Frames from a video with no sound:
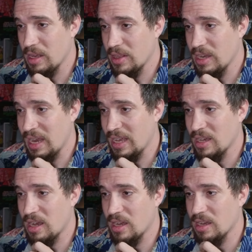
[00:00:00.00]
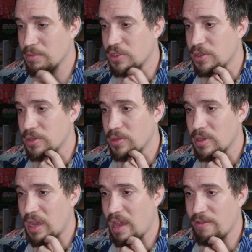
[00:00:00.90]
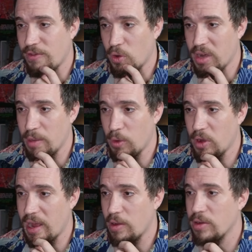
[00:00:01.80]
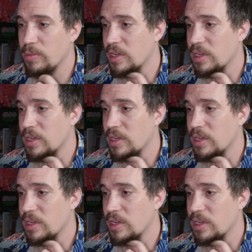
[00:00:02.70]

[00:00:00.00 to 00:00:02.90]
The knight can't come to f4 anymore now